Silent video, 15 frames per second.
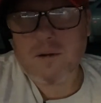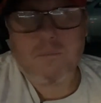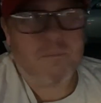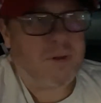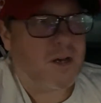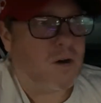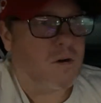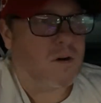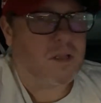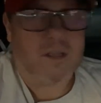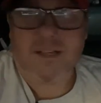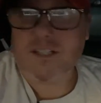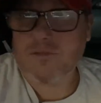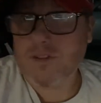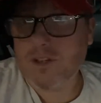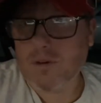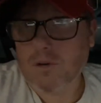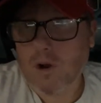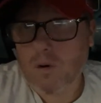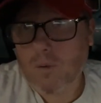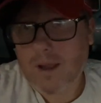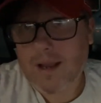bell clicked if you
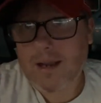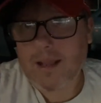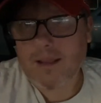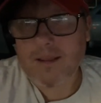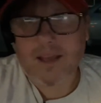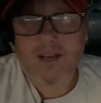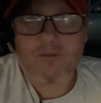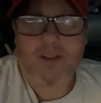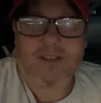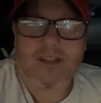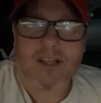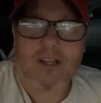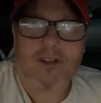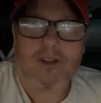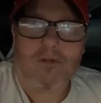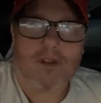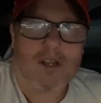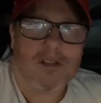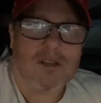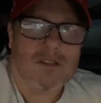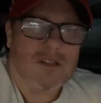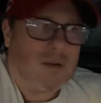don't already. And if you think you do,
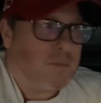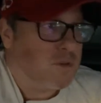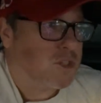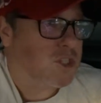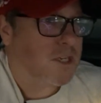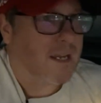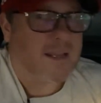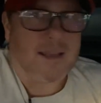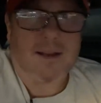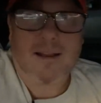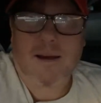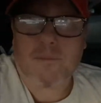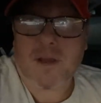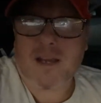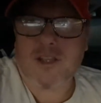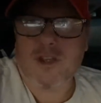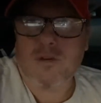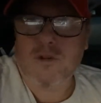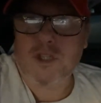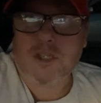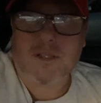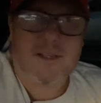good to double check it. I'm not
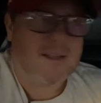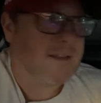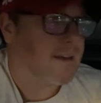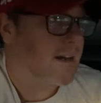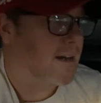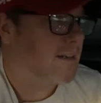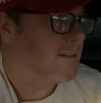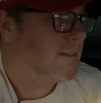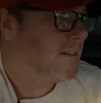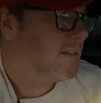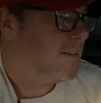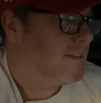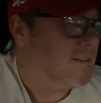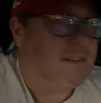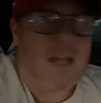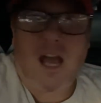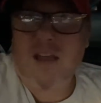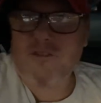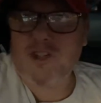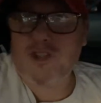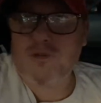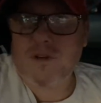usually
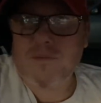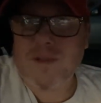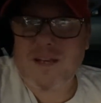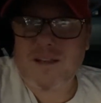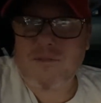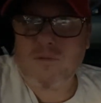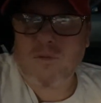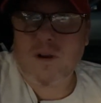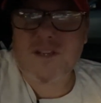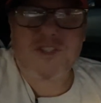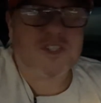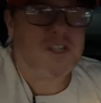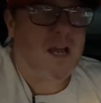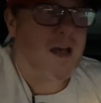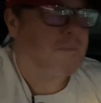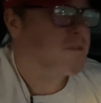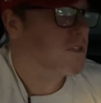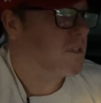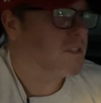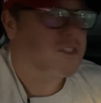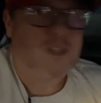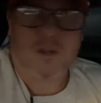live streaming at rest stops
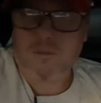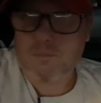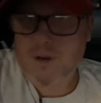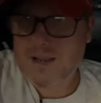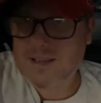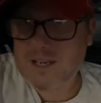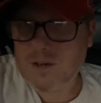on the turnpike